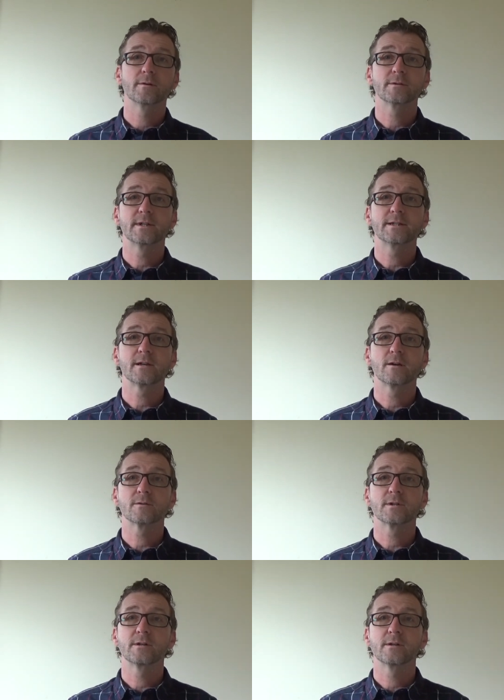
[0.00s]

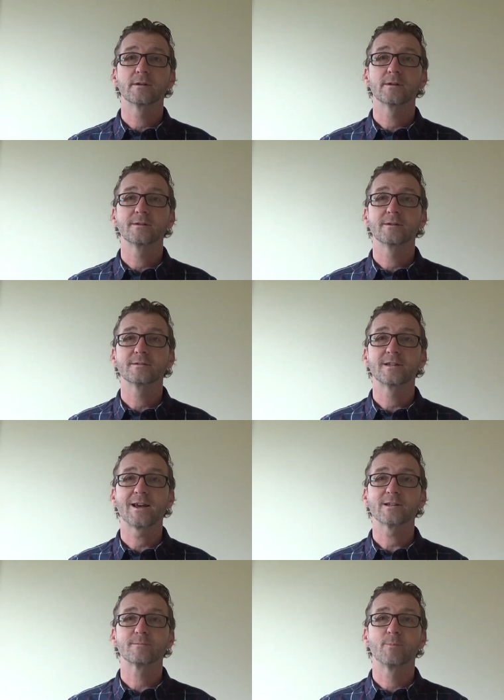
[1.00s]
details in the in the
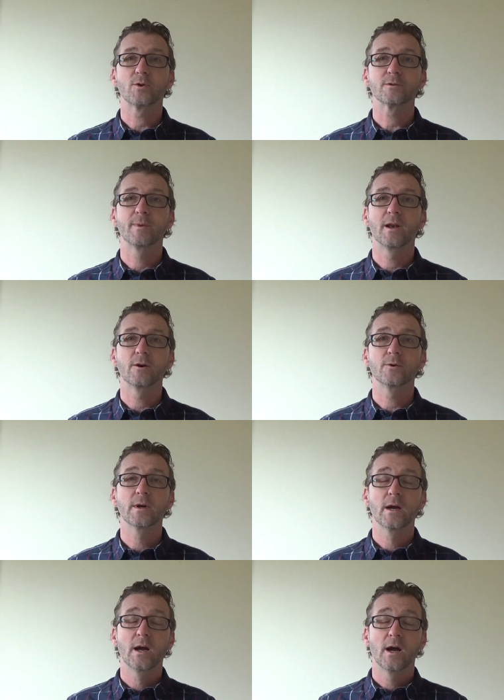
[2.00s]
text box below,
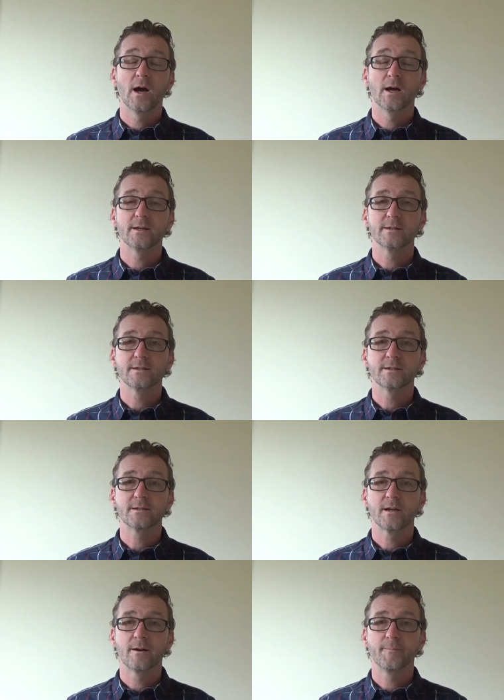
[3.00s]

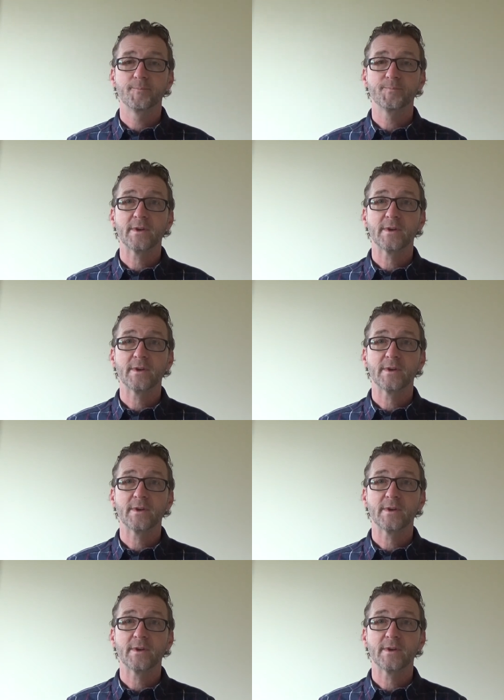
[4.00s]
and um,